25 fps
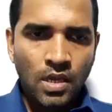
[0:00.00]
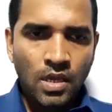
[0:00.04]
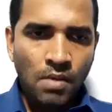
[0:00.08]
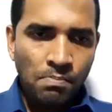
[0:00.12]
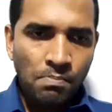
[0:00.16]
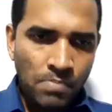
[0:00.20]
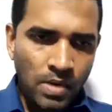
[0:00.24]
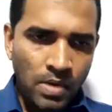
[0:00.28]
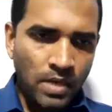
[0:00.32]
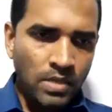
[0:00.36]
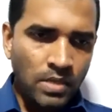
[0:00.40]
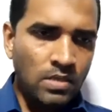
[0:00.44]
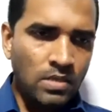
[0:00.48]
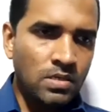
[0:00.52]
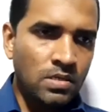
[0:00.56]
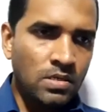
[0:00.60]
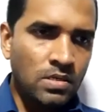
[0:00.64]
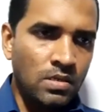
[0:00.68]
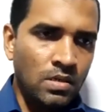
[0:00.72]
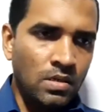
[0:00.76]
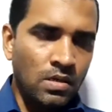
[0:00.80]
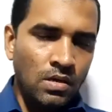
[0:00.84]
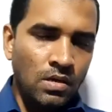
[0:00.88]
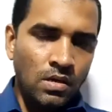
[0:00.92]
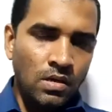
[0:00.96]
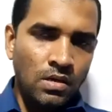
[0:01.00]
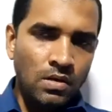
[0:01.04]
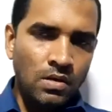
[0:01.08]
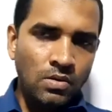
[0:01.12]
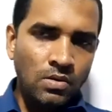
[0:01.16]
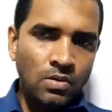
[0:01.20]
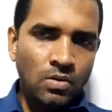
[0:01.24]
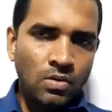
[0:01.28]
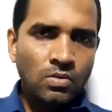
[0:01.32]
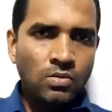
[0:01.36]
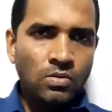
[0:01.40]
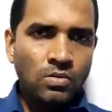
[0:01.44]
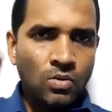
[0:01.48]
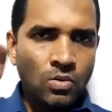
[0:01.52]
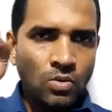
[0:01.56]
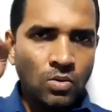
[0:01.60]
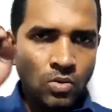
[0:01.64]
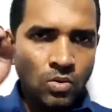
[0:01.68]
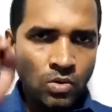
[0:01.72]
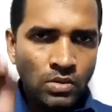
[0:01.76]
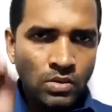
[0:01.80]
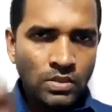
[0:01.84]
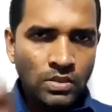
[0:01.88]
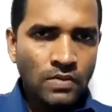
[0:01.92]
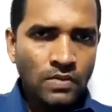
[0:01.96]
But not
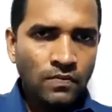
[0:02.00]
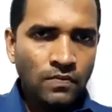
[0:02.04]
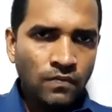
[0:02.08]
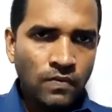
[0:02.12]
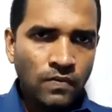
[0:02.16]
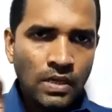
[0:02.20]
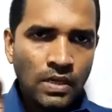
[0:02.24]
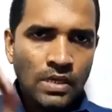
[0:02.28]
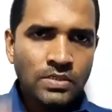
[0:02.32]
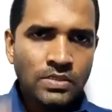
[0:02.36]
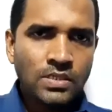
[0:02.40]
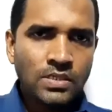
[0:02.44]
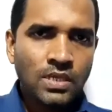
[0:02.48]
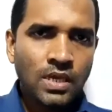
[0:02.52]
all the fields